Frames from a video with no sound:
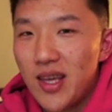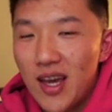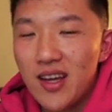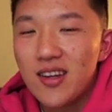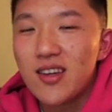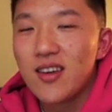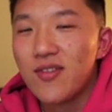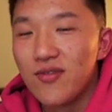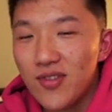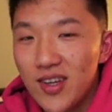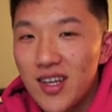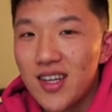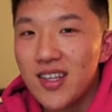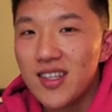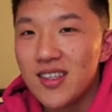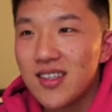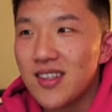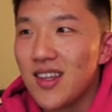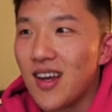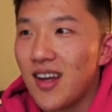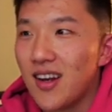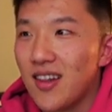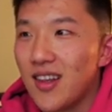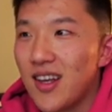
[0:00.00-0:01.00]
get
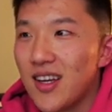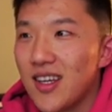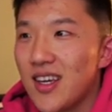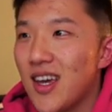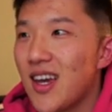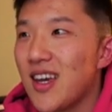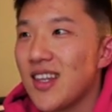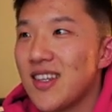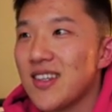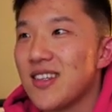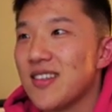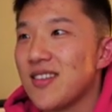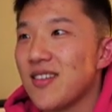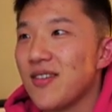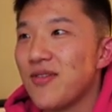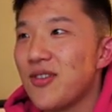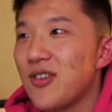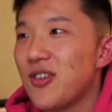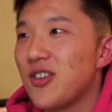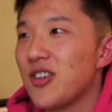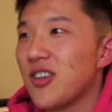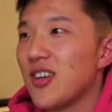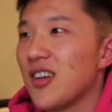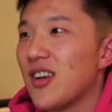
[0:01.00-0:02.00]
convinced that like, hey, this is the
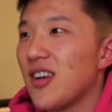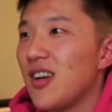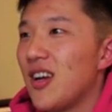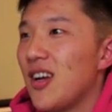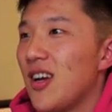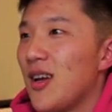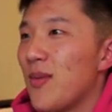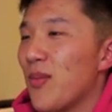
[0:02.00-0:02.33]
future,